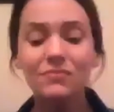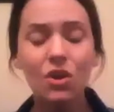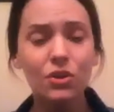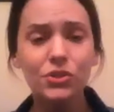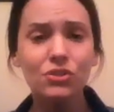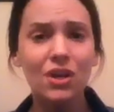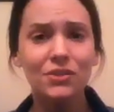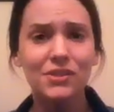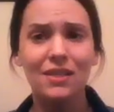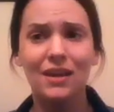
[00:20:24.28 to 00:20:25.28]
Also, I
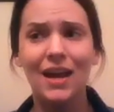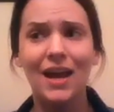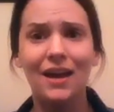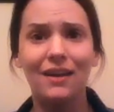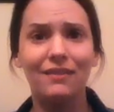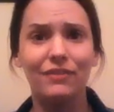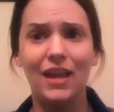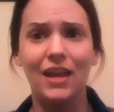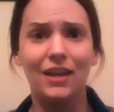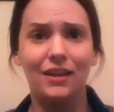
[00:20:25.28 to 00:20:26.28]
will say that I have
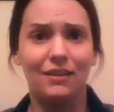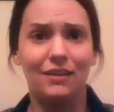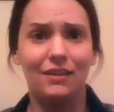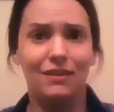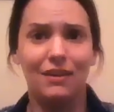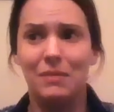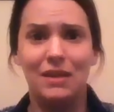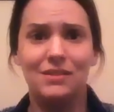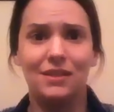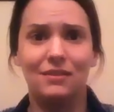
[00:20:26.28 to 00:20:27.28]
an
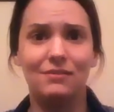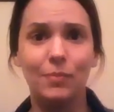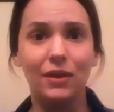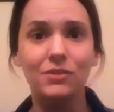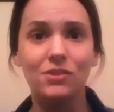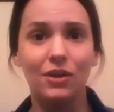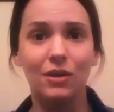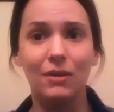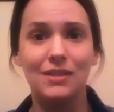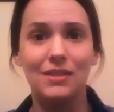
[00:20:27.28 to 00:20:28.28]
amazing sponsor, an
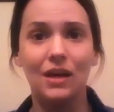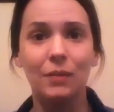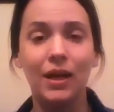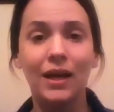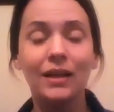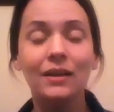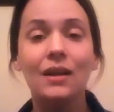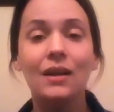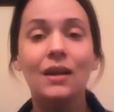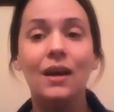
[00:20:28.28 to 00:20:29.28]
amazing upline,
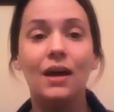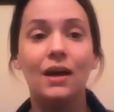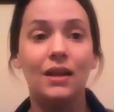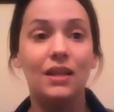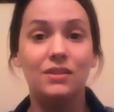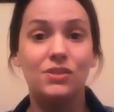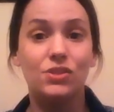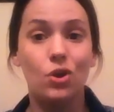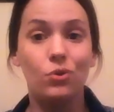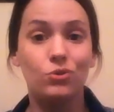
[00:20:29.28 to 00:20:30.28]
and
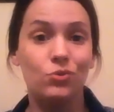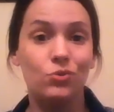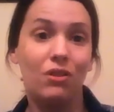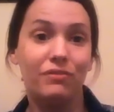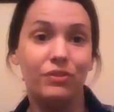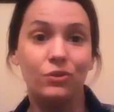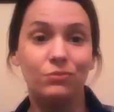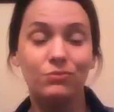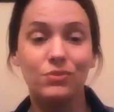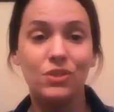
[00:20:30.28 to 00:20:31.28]
so do all of
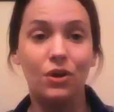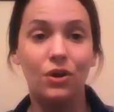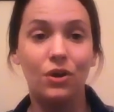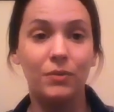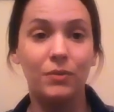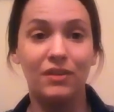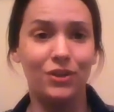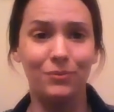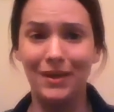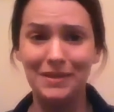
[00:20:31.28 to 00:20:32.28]
you. So, I mean, if
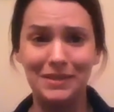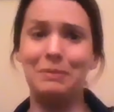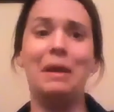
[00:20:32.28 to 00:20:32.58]
you're on my team,